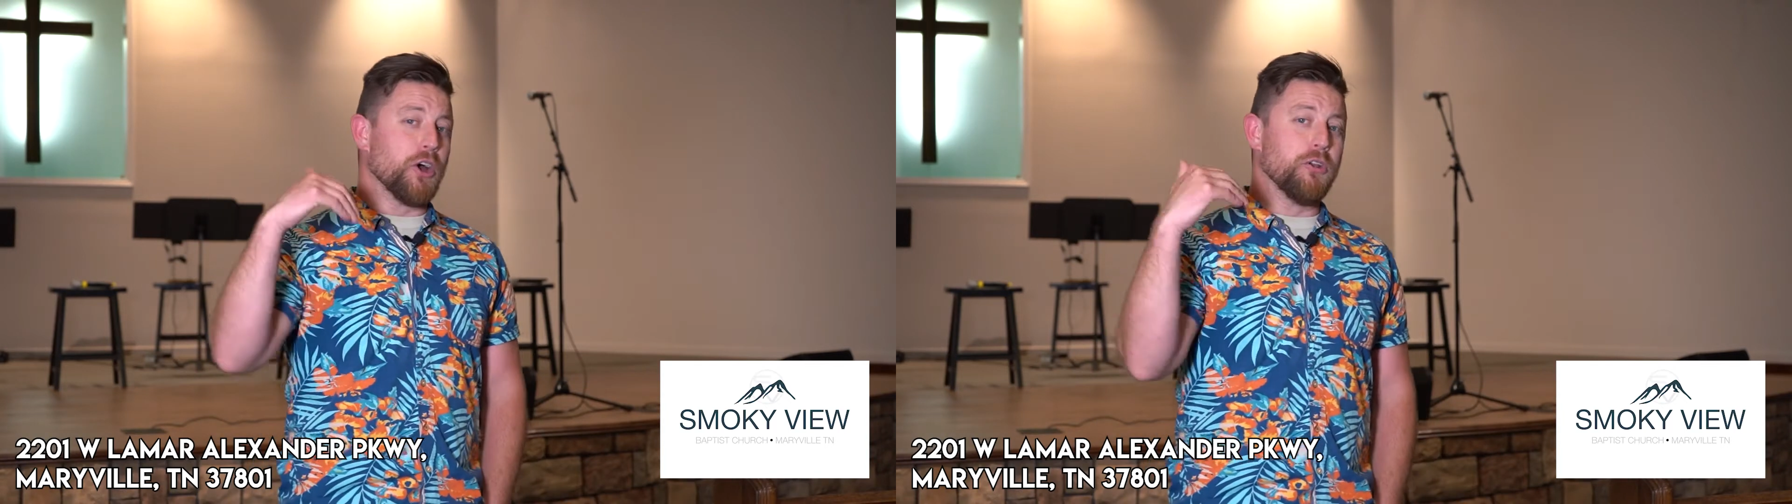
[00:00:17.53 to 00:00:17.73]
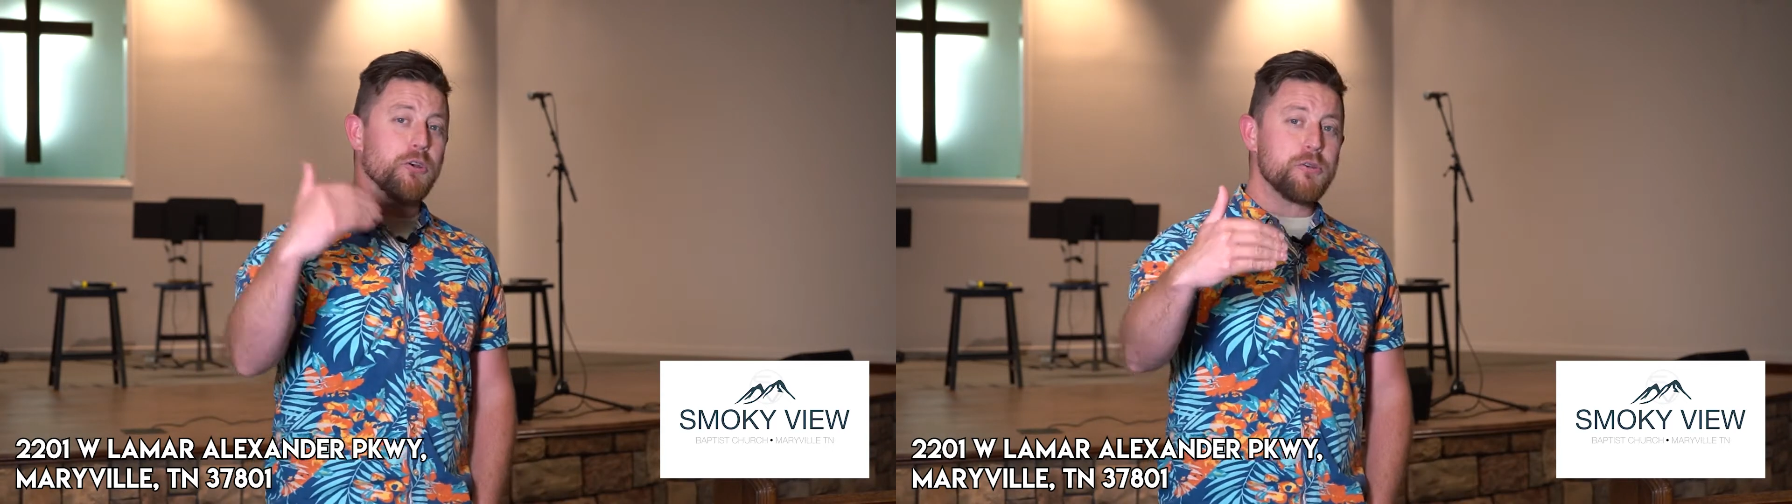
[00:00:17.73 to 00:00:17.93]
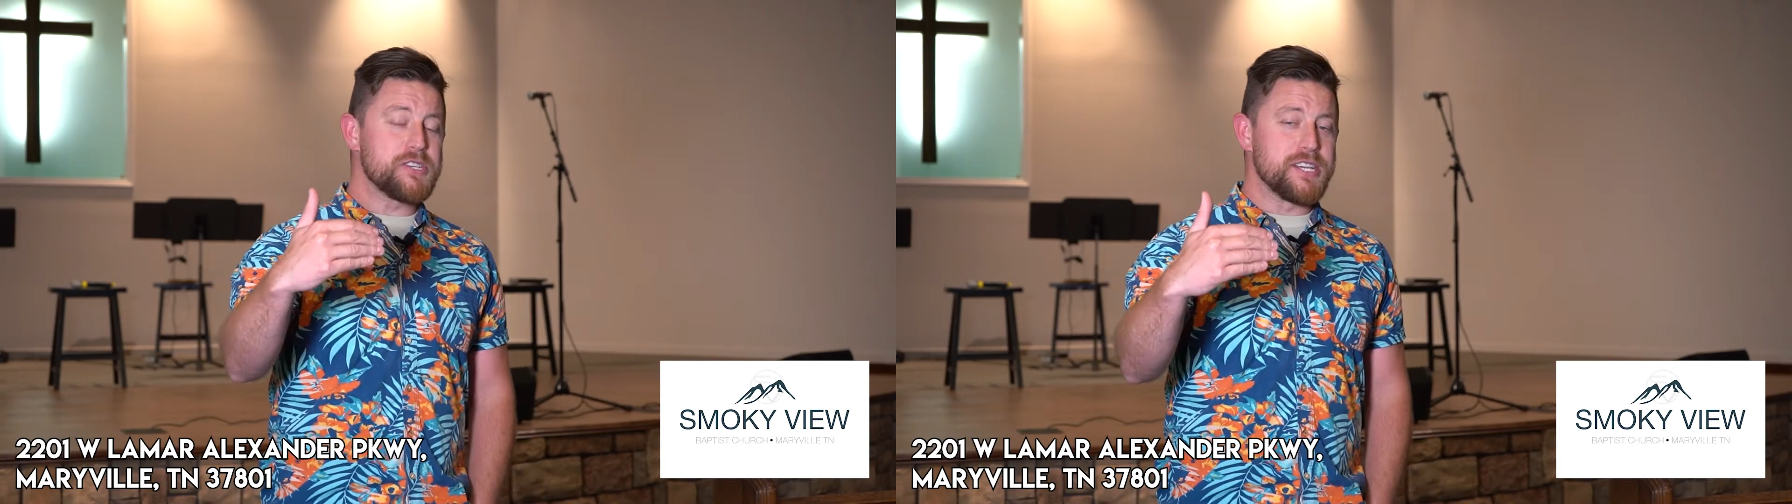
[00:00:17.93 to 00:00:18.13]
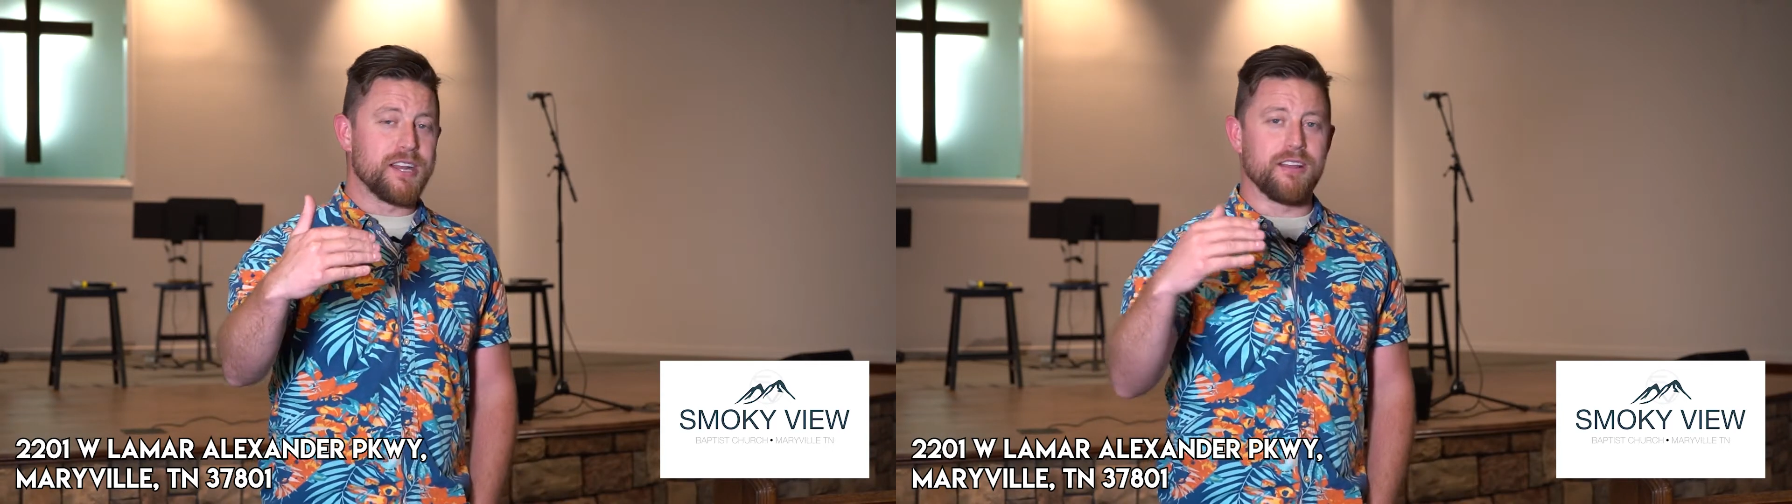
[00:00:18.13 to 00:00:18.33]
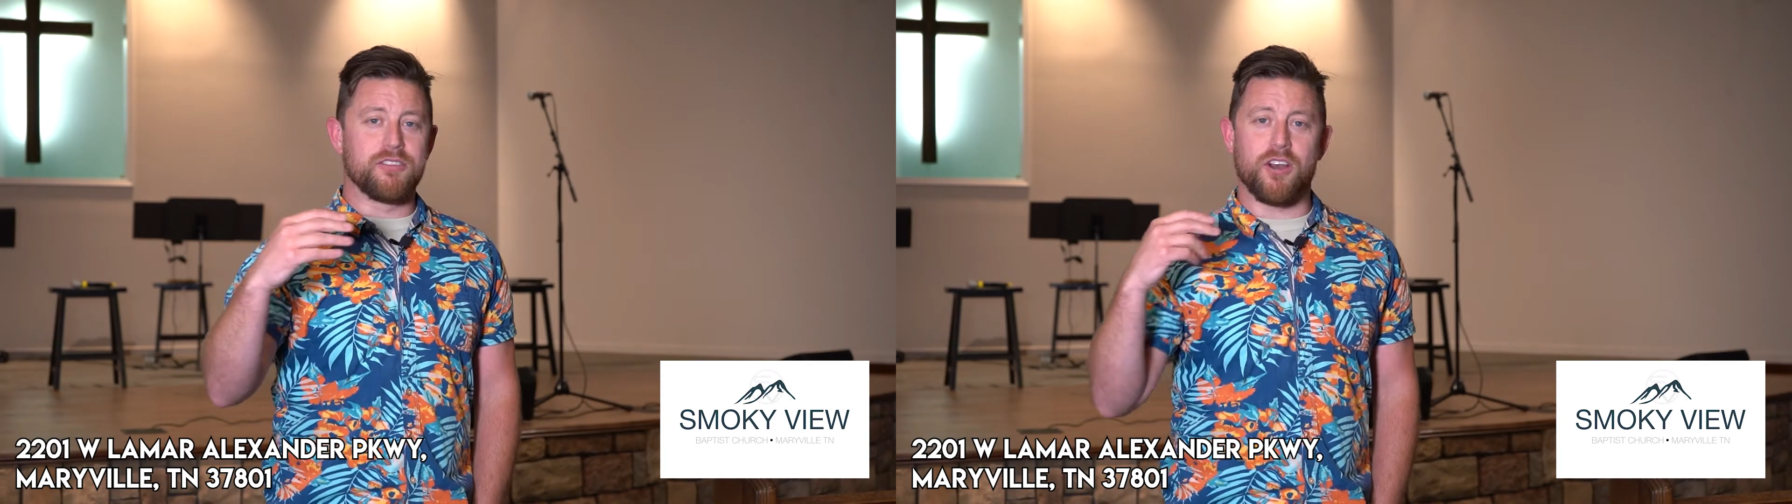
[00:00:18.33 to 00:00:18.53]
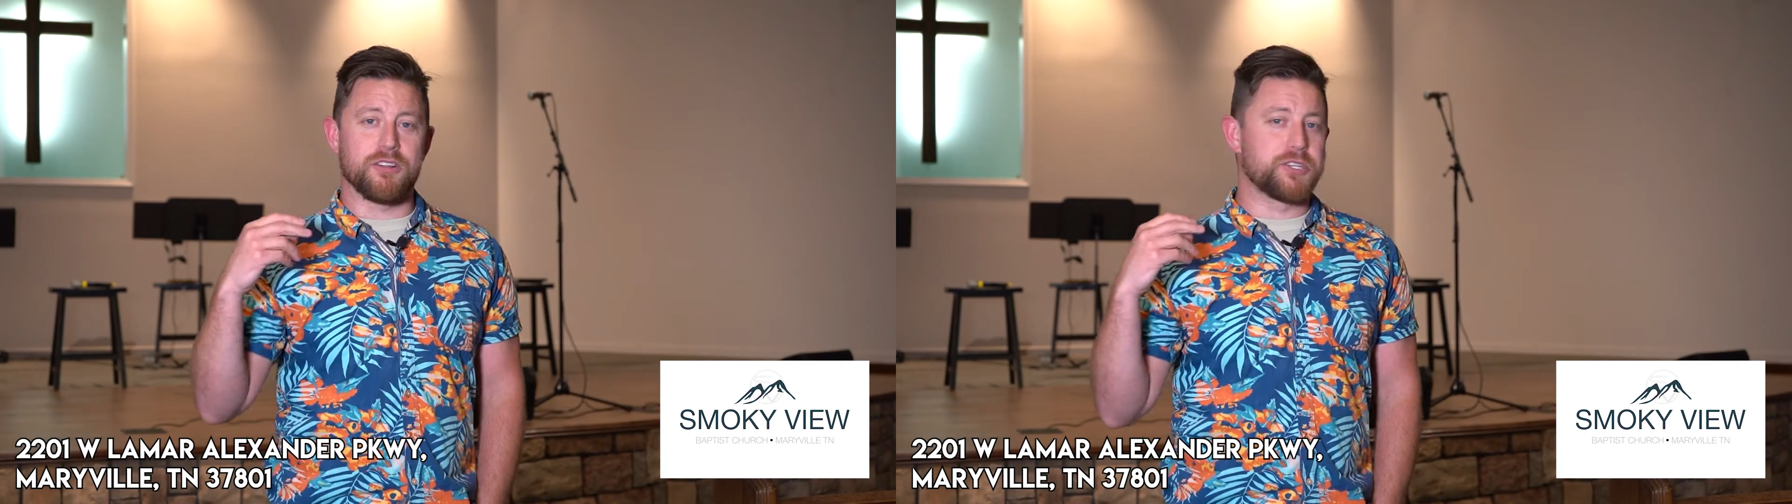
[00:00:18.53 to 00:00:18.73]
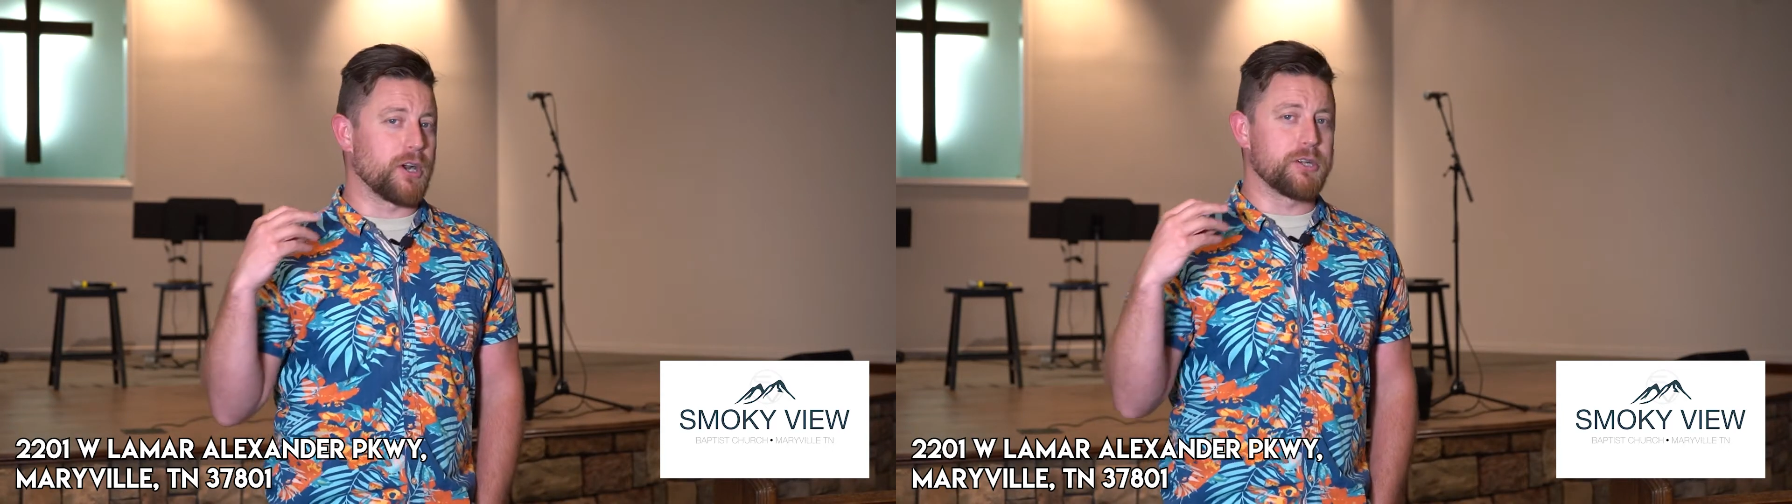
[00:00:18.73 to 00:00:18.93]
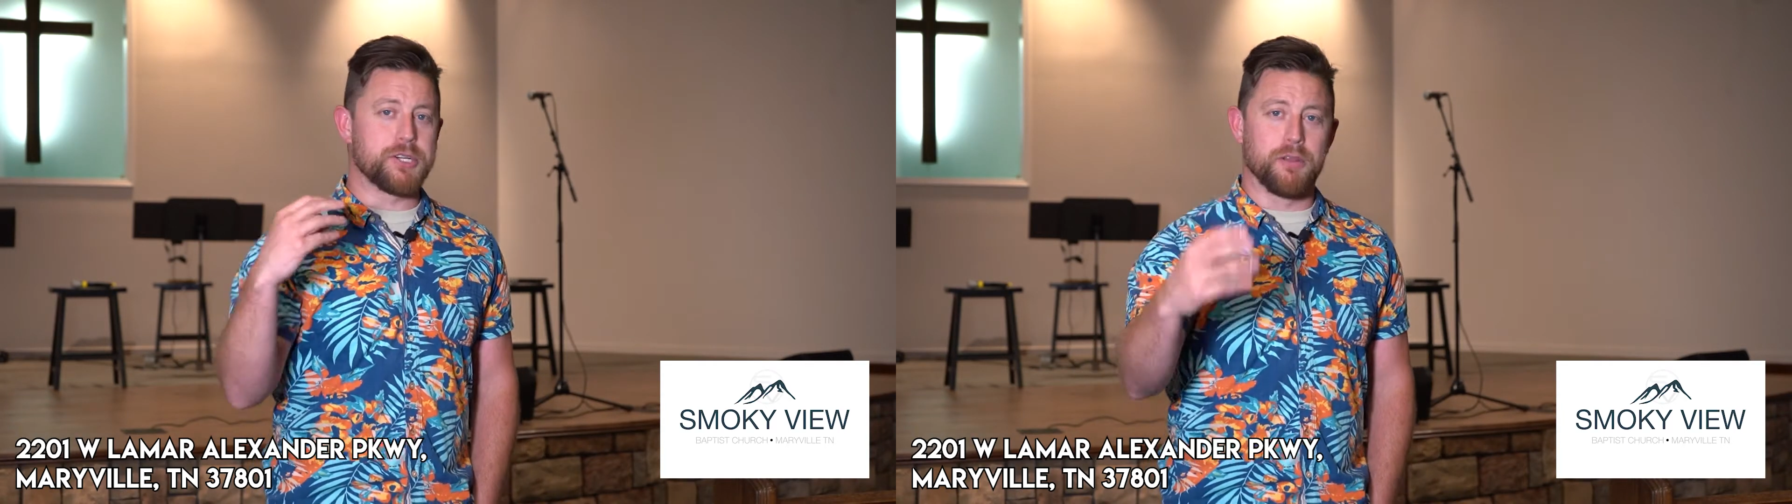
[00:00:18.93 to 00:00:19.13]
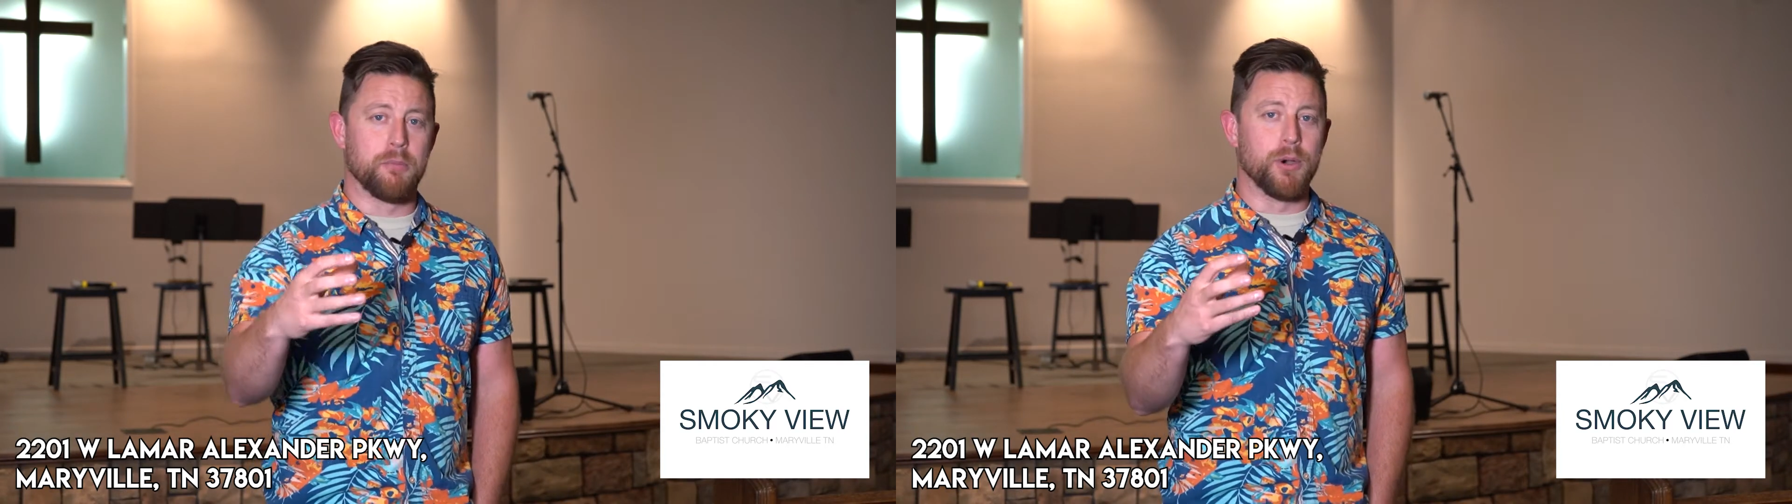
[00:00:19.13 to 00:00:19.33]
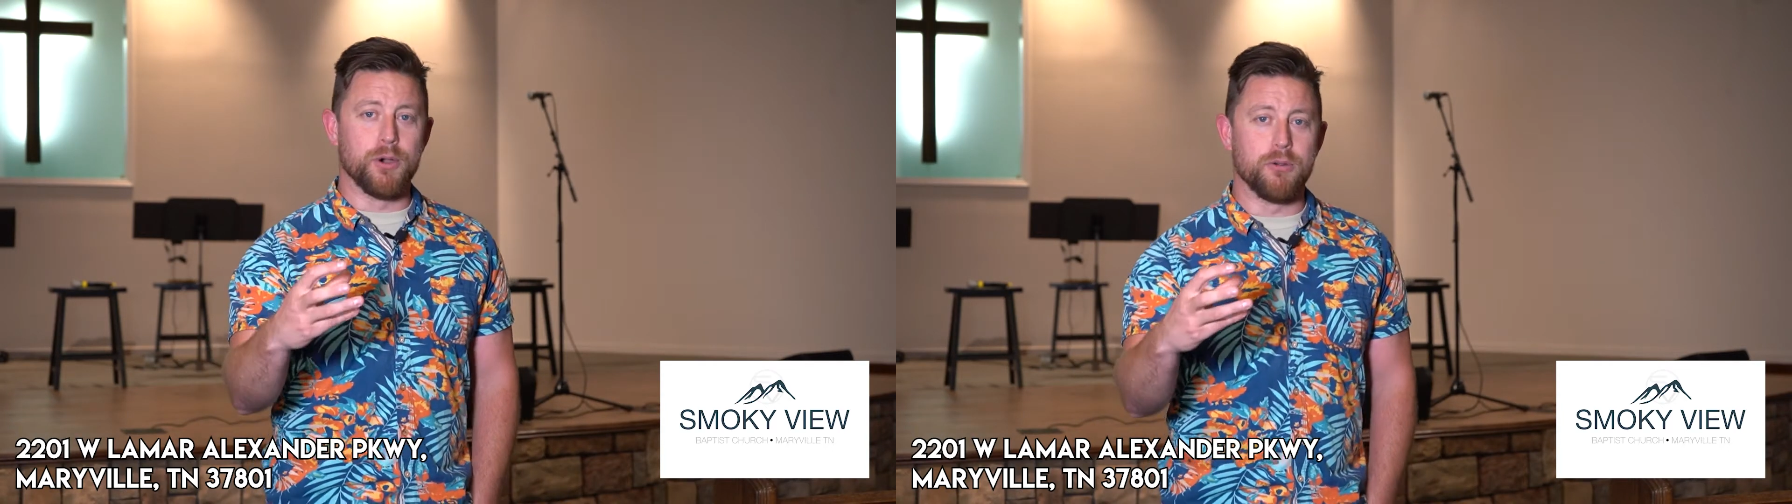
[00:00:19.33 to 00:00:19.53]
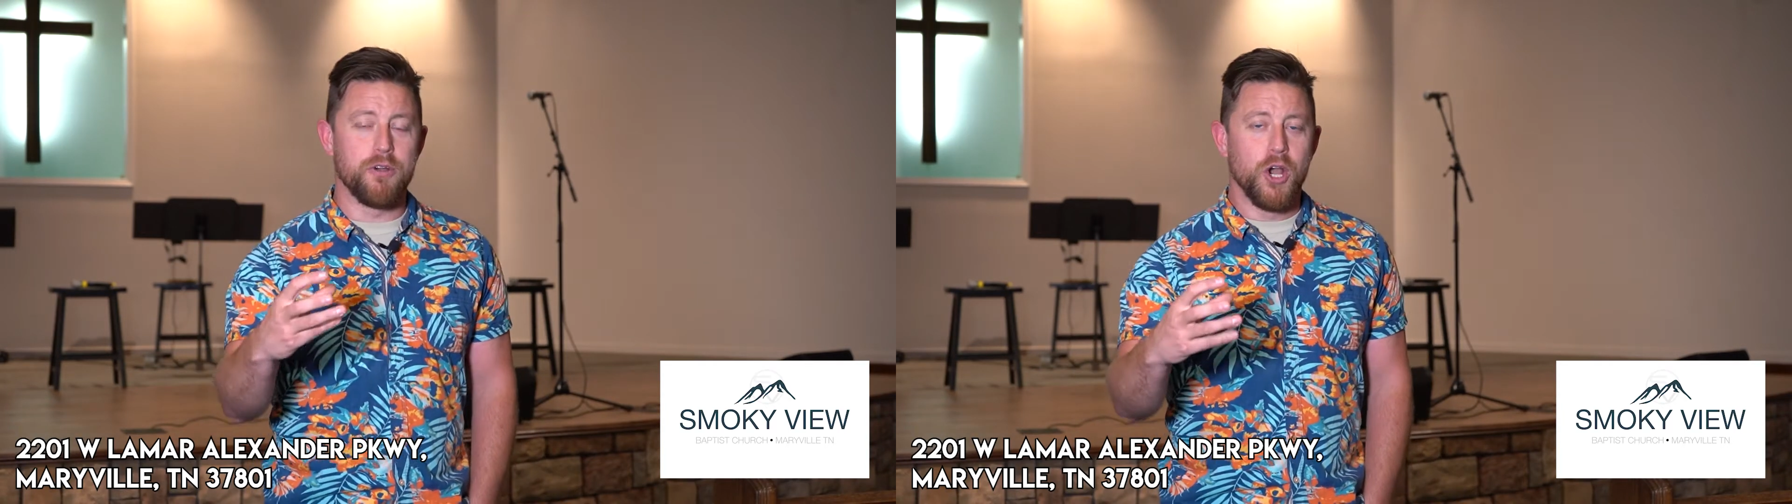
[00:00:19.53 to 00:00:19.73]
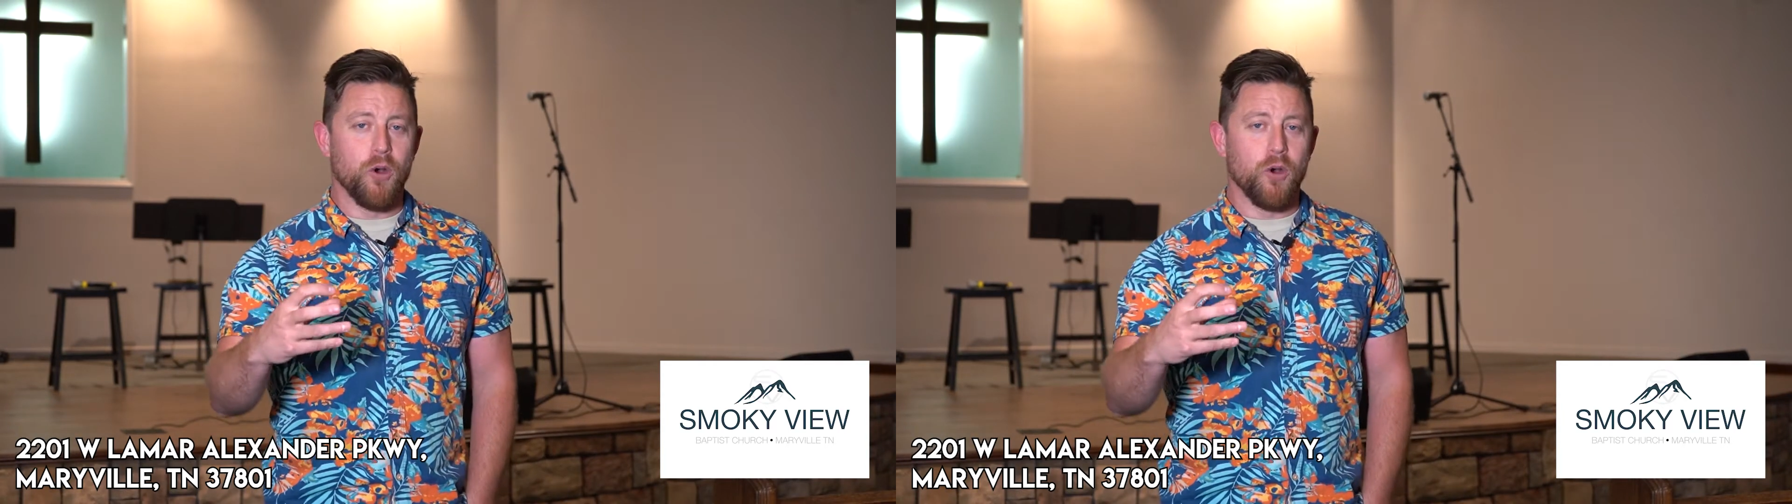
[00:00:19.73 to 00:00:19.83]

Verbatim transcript: a new series called Church on the Move,